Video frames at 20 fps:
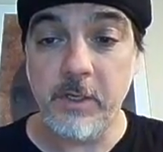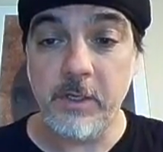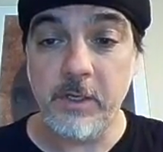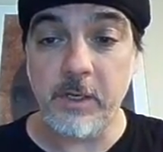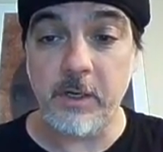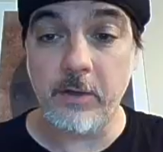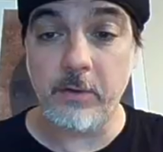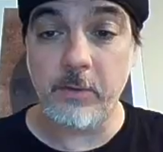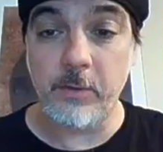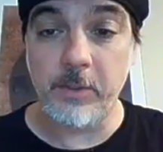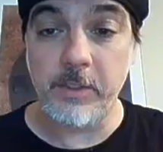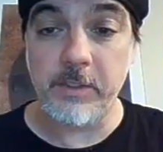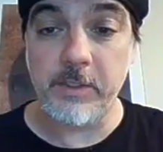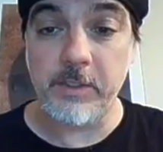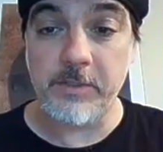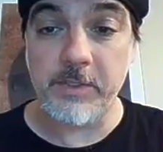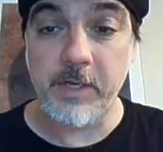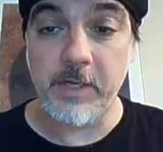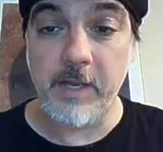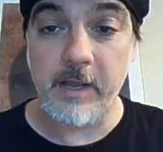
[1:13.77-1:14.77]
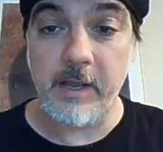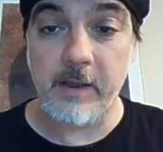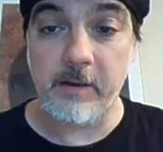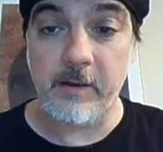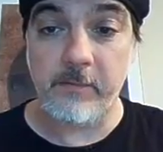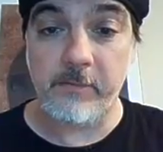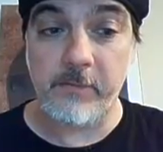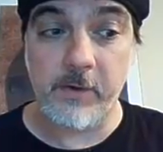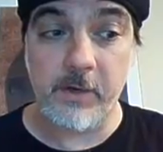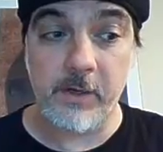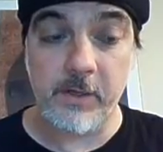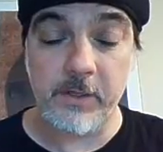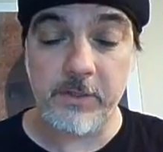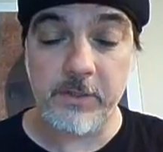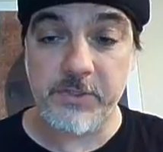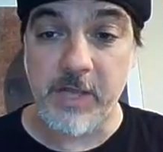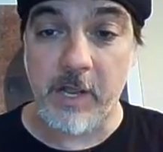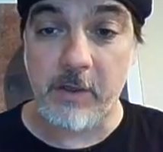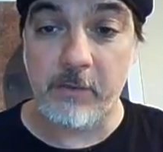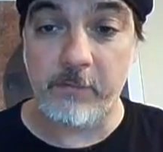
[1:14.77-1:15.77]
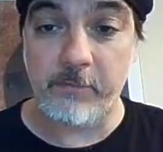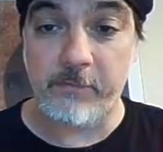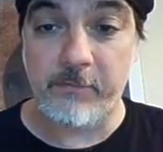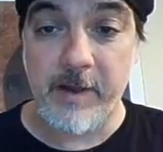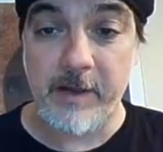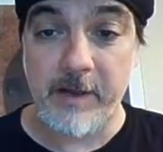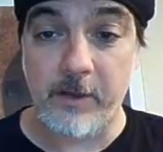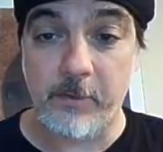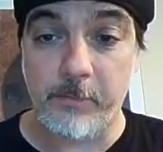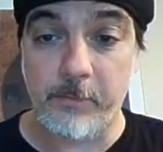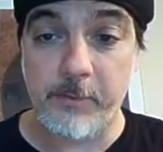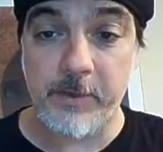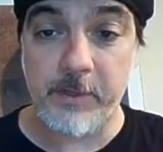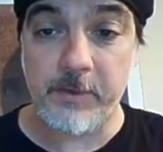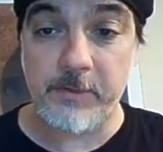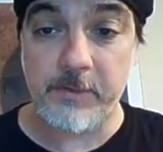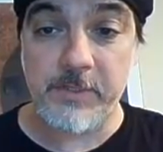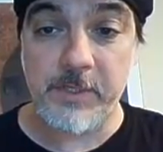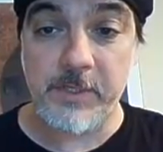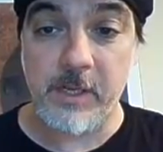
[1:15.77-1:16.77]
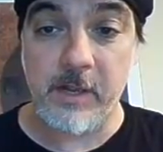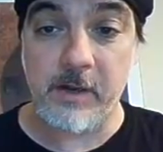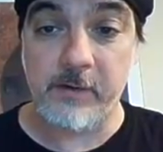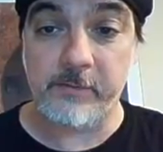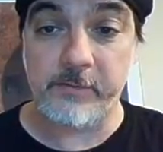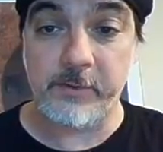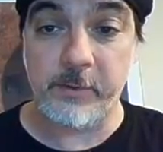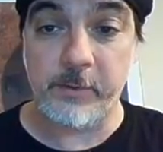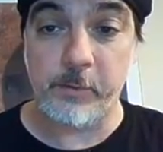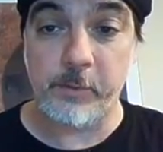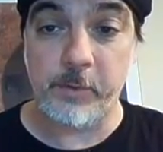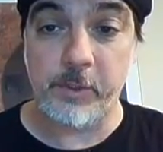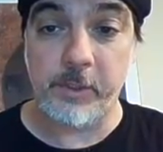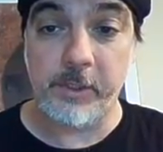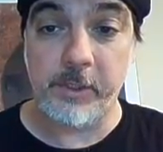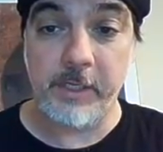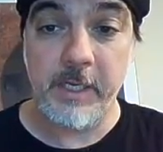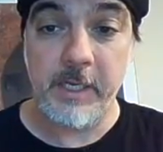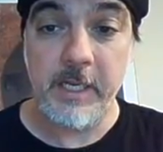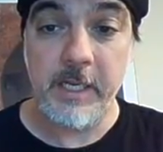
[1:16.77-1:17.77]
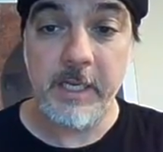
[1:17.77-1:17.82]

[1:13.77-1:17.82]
Not only does it have a sound file pronouncing every word,